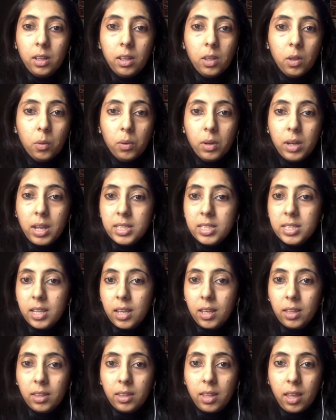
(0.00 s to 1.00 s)
you know, let's
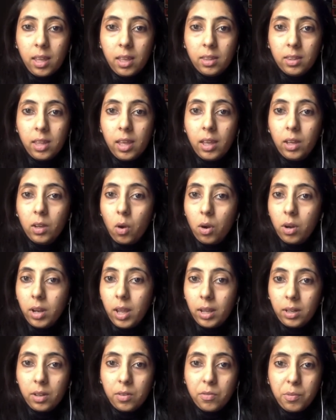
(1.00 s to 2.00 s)
say their
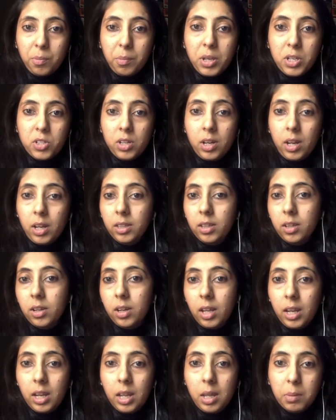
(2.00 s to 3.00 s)
contact information, either
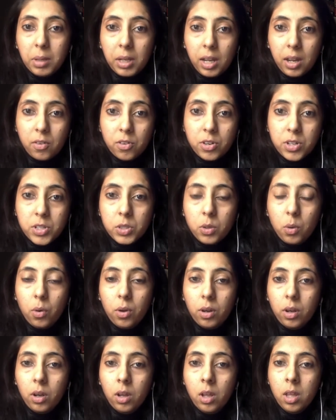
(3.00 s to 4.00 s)
an email address
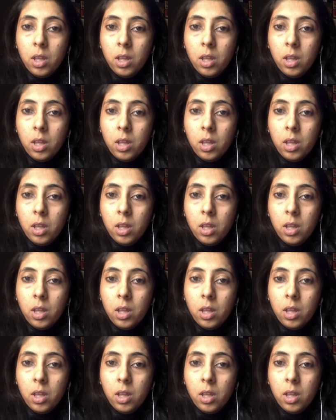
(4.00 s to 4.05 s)
or